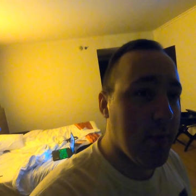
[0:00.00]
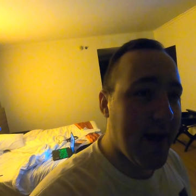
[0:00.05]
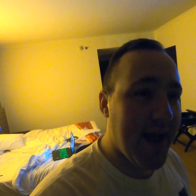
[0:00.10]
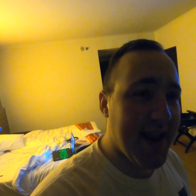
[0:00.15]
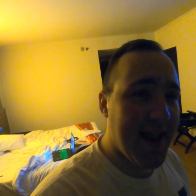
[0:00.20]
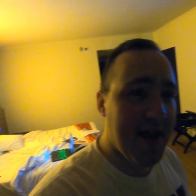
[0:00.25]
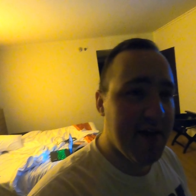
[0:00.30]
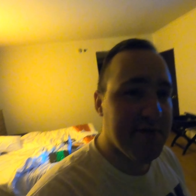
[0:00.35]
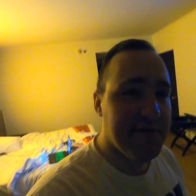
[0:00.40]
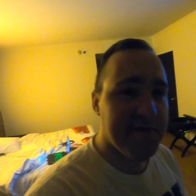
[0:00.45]
might
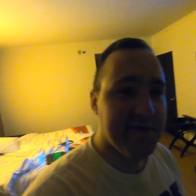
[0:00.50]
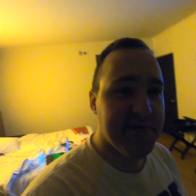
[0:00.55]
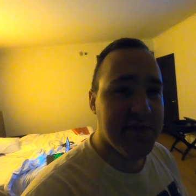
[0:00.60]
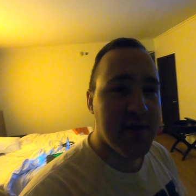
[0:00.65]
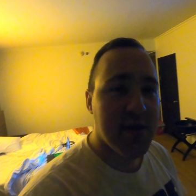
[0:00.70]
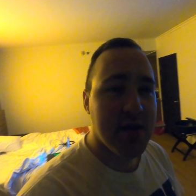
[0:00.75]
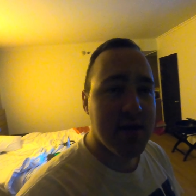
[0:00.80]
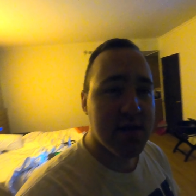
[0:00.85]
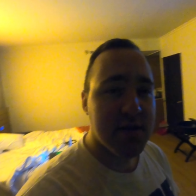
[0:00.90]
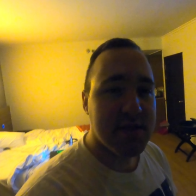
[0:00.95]
have
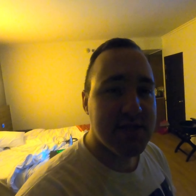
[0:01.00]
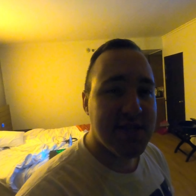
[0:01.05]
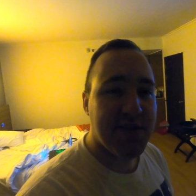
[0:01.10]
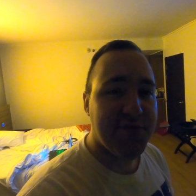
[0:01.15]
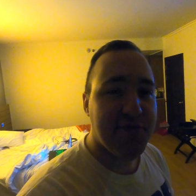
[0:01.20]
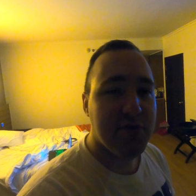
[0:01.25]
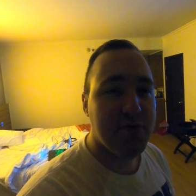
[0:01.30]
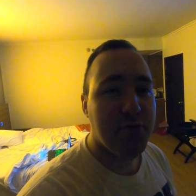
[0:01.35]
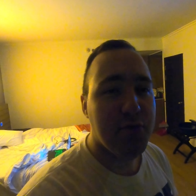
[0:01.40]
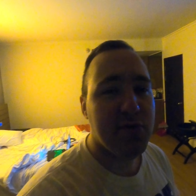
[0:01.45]

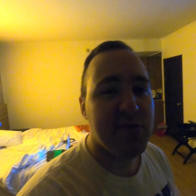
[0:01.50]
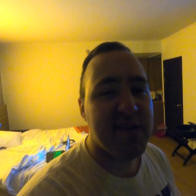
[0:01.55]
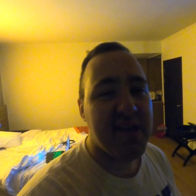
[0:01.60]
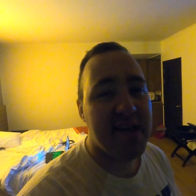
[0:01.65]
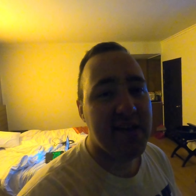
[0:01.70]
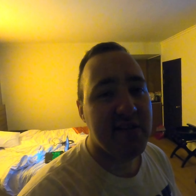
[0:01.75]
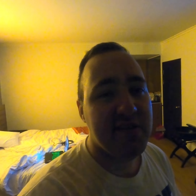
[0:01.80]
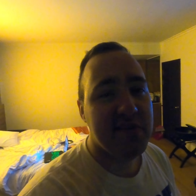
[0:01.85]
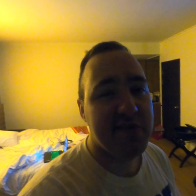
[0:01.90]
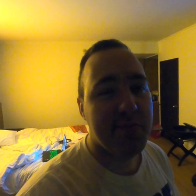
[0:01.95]
different
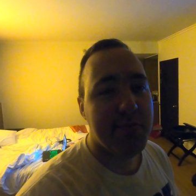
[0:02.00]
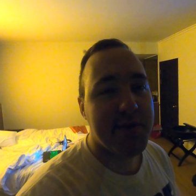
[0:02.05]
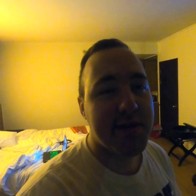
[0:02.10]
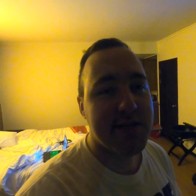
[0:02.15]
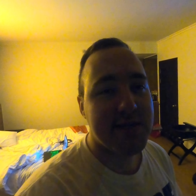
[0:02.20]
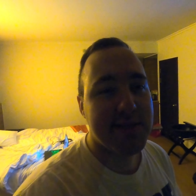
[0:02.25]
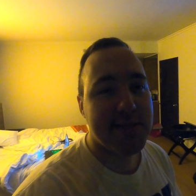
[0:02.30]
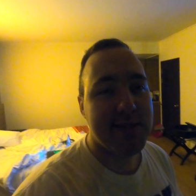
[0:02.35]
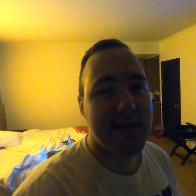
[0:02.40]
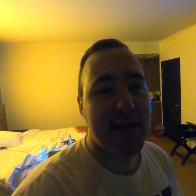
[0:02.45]
routines,
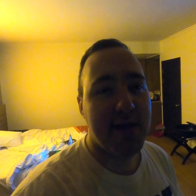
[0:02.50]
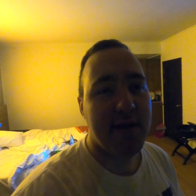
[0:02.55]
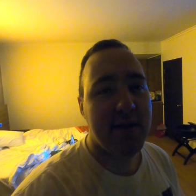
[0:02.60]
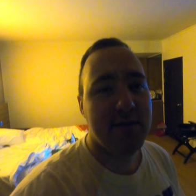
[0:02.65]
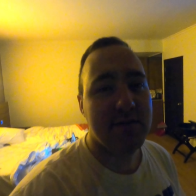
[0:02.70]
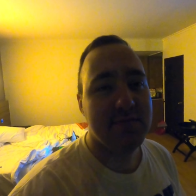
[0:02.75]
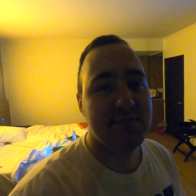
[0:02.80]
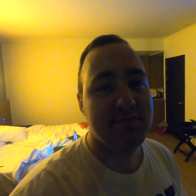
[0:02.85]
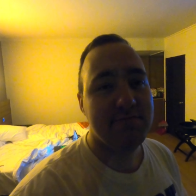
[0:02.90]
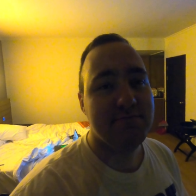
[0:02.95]
but
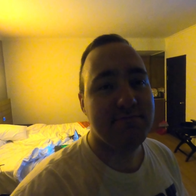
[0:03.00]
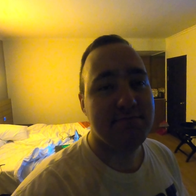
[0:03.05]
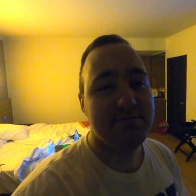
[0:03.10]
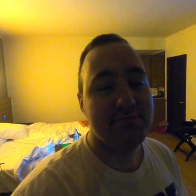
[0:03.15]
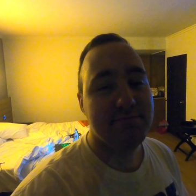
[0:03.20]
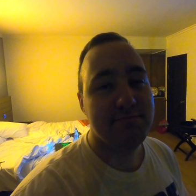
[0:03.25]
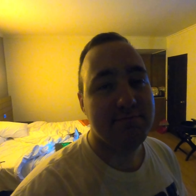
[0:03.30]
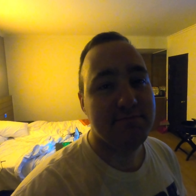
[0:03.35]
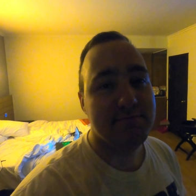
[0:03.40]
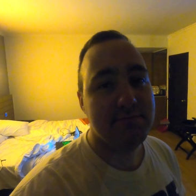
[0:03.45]
um,
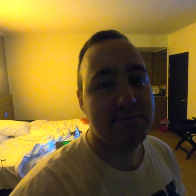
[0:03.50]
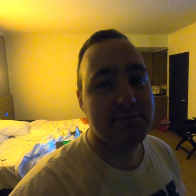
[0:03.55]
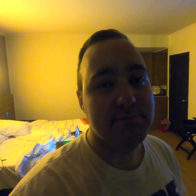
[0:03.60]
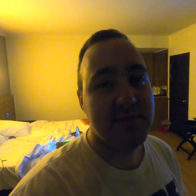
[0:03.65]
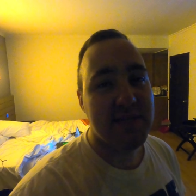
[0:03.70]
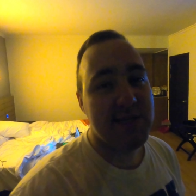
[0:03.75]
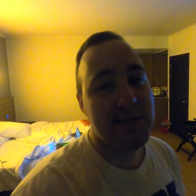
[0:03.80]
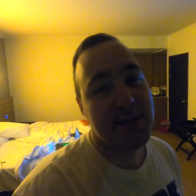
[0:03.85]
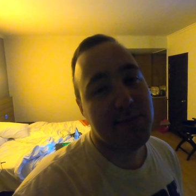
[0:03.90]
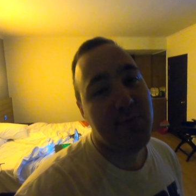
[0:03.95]

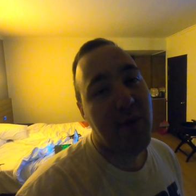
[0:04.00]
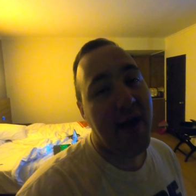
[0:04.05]
this is